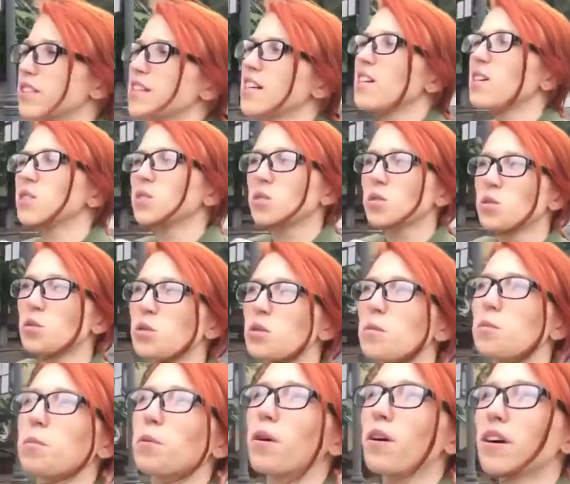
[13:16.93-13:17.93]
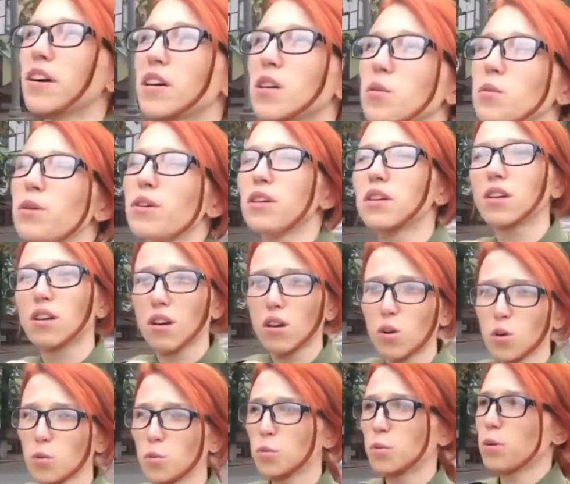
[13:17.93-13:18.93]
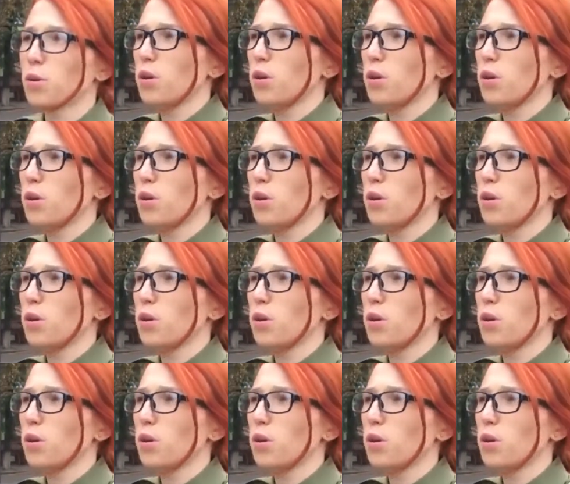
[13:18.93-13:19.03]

now to the park where hope